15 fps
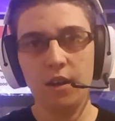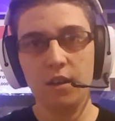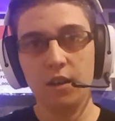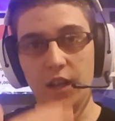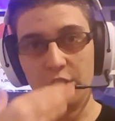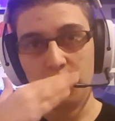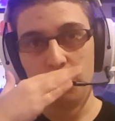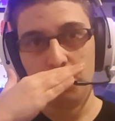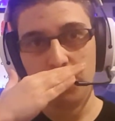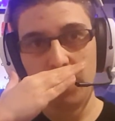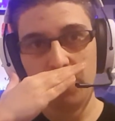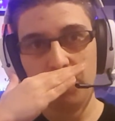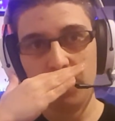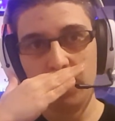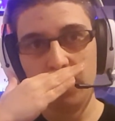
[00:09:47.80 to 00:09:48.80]
like you're
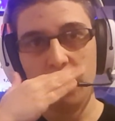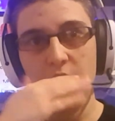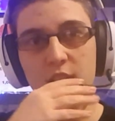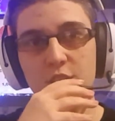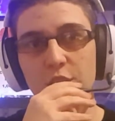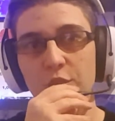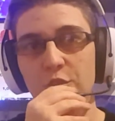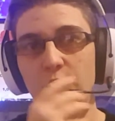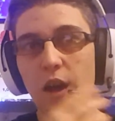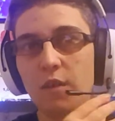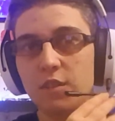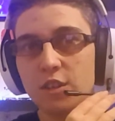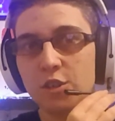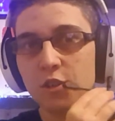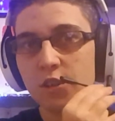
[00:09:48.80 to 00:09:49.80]
breathing. So if you have
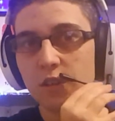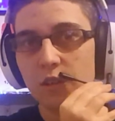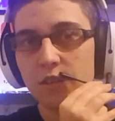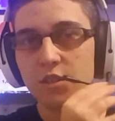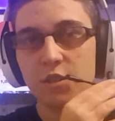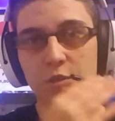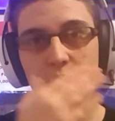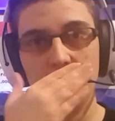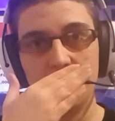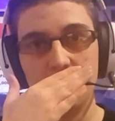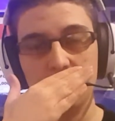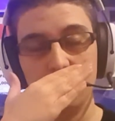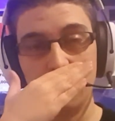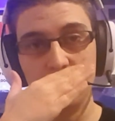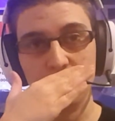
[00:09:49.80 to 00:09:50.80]
it too close to your
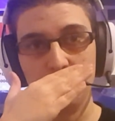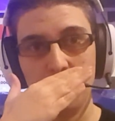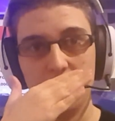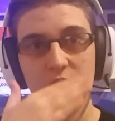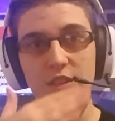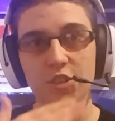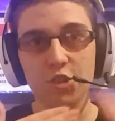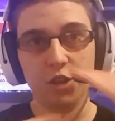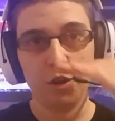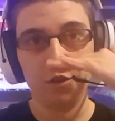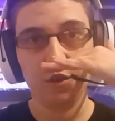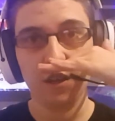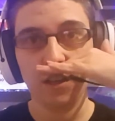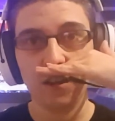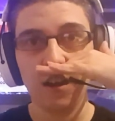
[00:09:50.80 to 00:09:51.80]
nasal passage, you're going
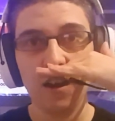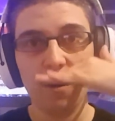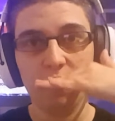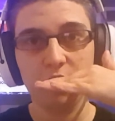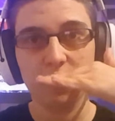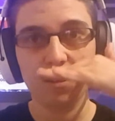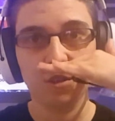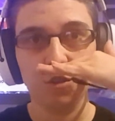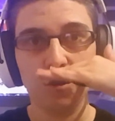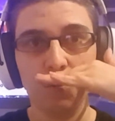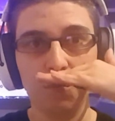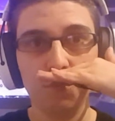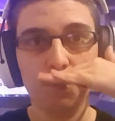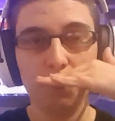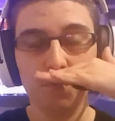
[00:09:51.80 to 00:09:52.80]
to hear every
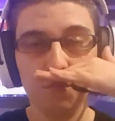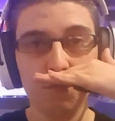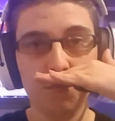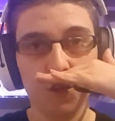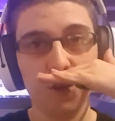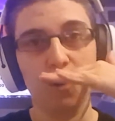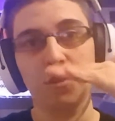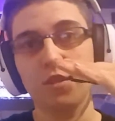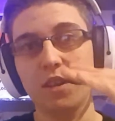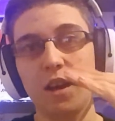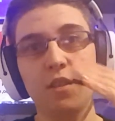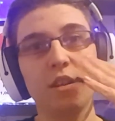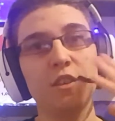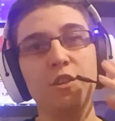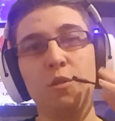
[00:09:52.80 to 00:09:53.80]
single
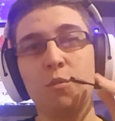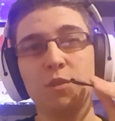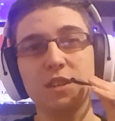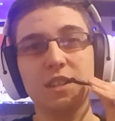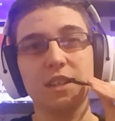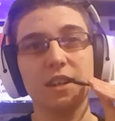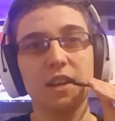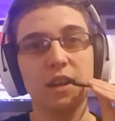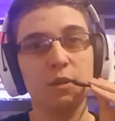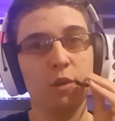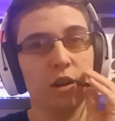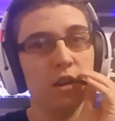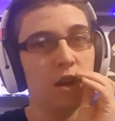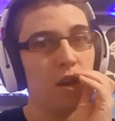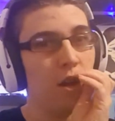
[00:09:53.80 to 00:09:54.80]
sound, and no one wants to hear
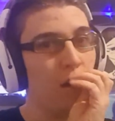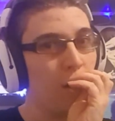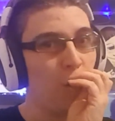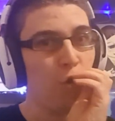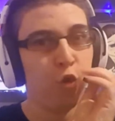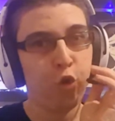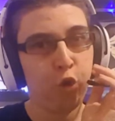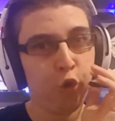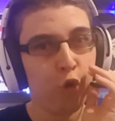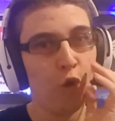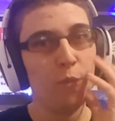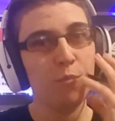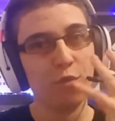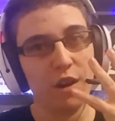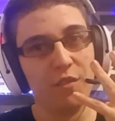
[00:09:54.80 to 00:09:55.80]
anyone
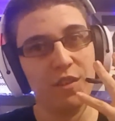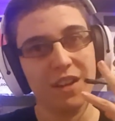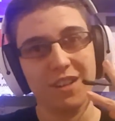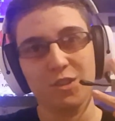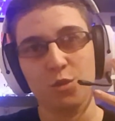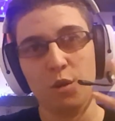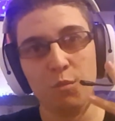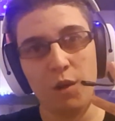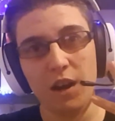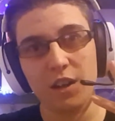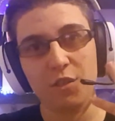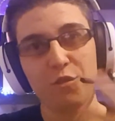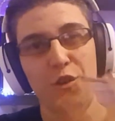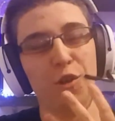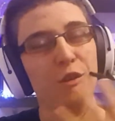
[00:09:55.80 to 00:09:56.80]
breathing into a
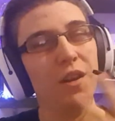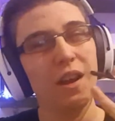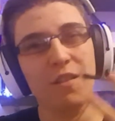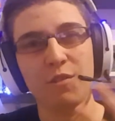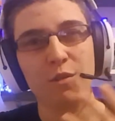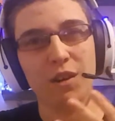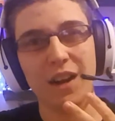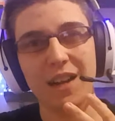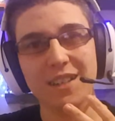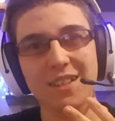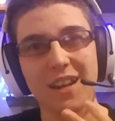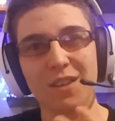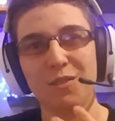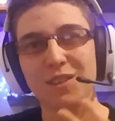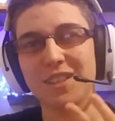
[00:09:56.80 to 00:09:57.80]
microphone. Everyone hates
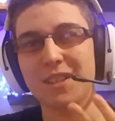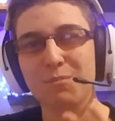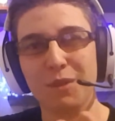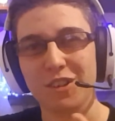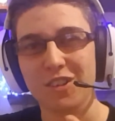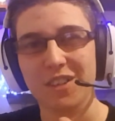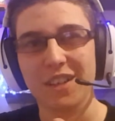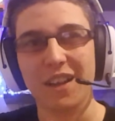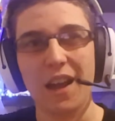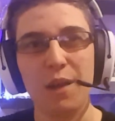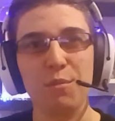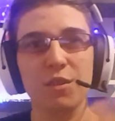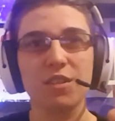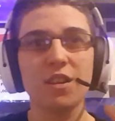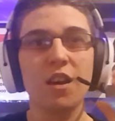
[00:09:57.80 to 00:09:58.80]
that noise, especially
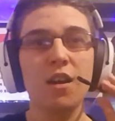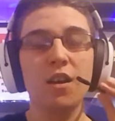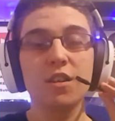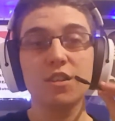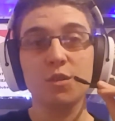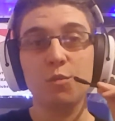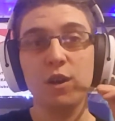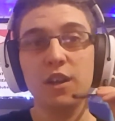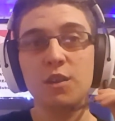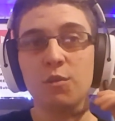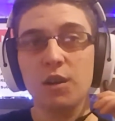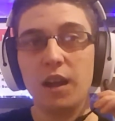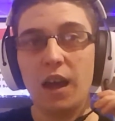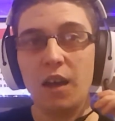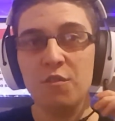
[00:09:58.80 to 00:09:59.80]
gamers. So where you
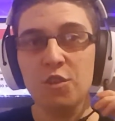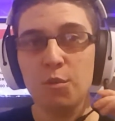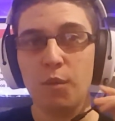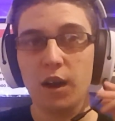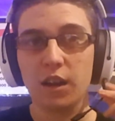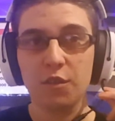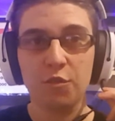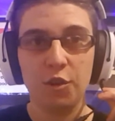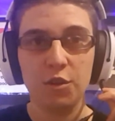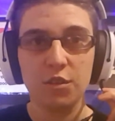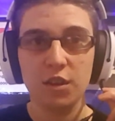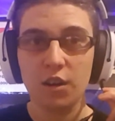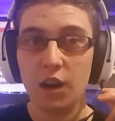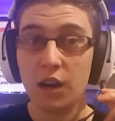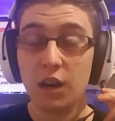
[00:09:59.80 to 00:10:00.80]
want to have your
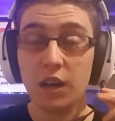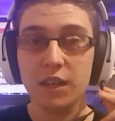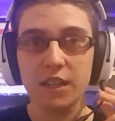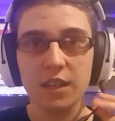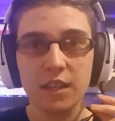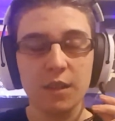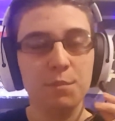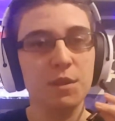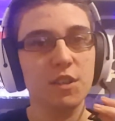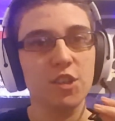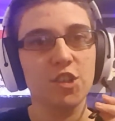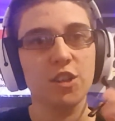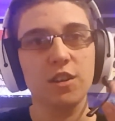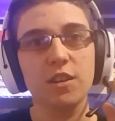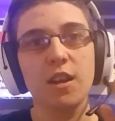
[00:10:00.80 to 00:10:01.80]
microphone ideally
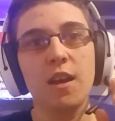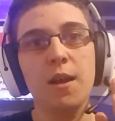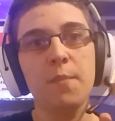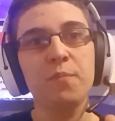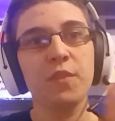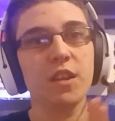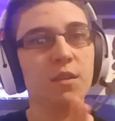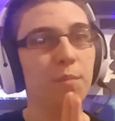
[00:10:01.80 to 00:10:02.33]
positioned is